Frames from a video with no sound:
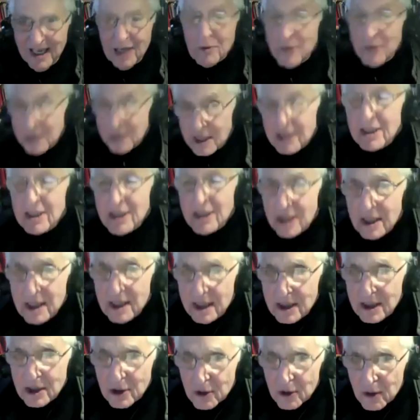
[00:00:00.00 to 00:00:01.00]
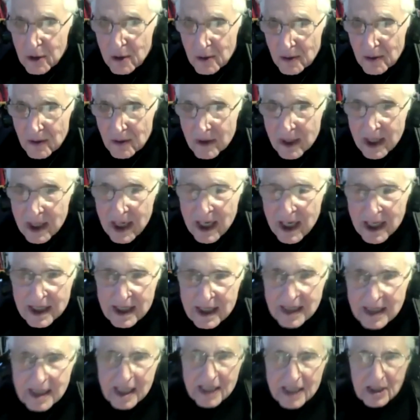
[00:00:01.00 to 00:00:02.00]
which is true. And they
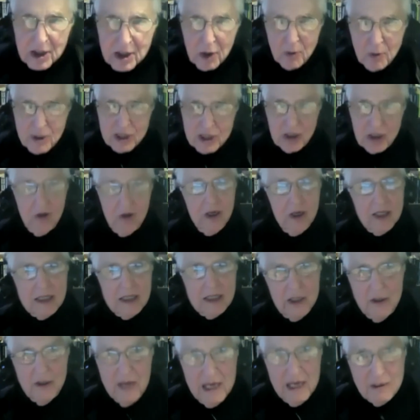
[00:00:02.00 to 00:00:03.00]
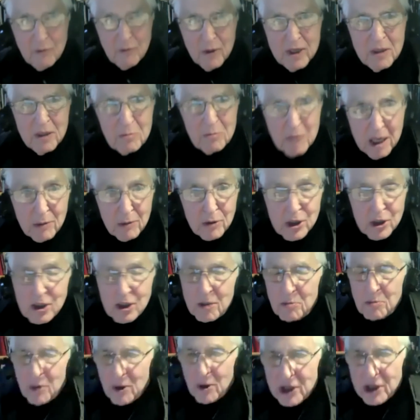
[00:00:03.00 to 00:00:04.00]
say, so as long as you have what amounts to
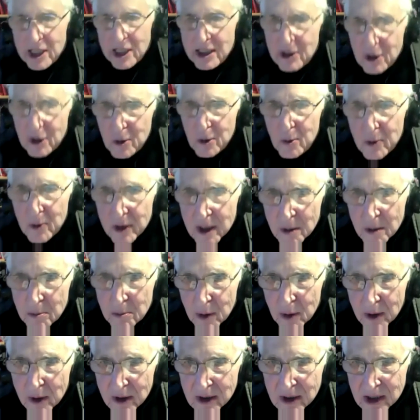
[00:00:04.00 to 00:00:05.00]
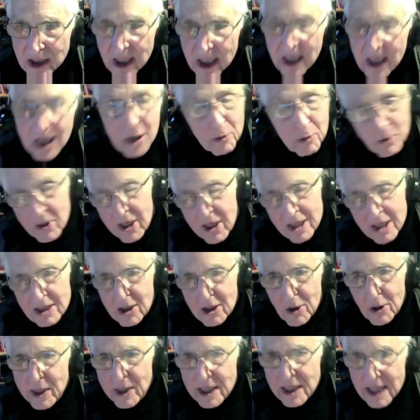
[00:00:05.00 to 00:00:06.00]
Pershing 2 on our borders, we're not
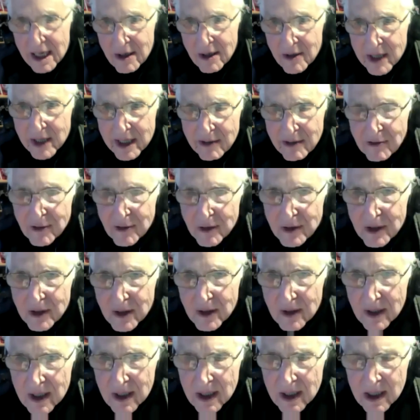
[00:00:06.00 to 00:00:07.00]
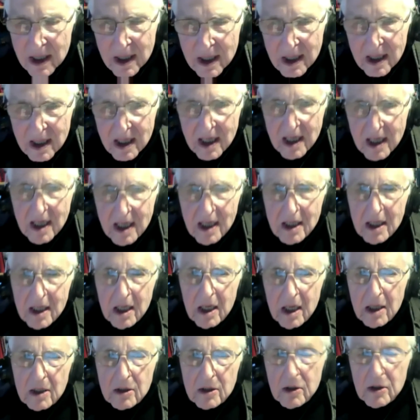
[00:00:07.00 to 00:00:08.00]
going down any further.
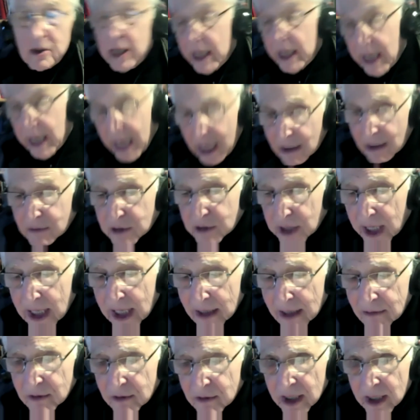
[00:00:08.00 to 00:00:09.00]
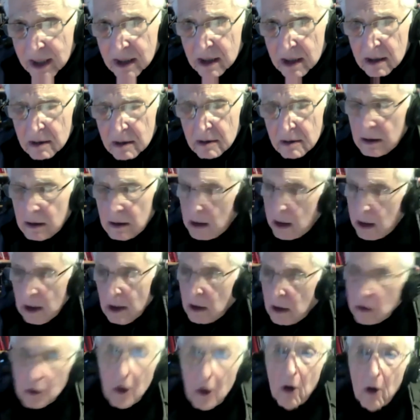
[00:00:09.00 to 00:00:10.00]
Do they have to have that?
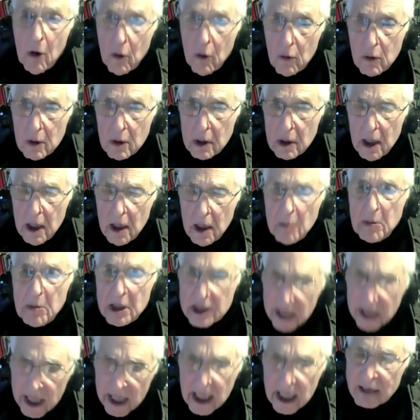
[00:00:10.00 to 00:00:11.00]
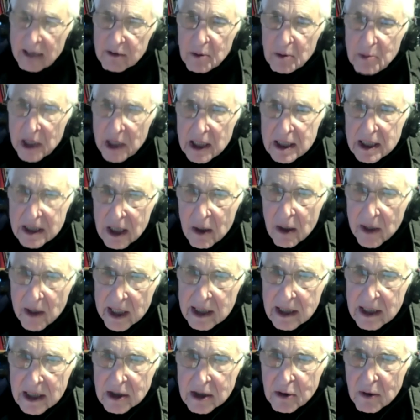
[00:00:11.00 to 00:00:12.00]
No, but they have a
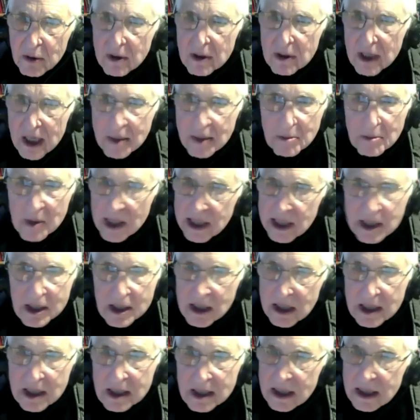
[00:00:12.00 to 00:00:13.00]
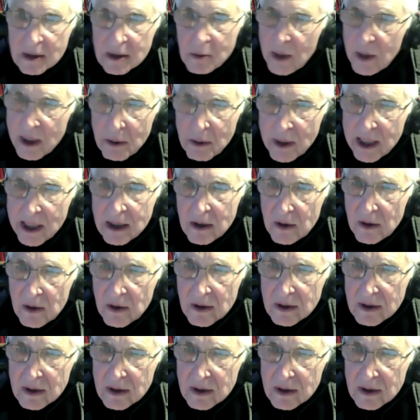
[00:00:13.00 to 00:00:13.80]
military-industrial complex just the way we do.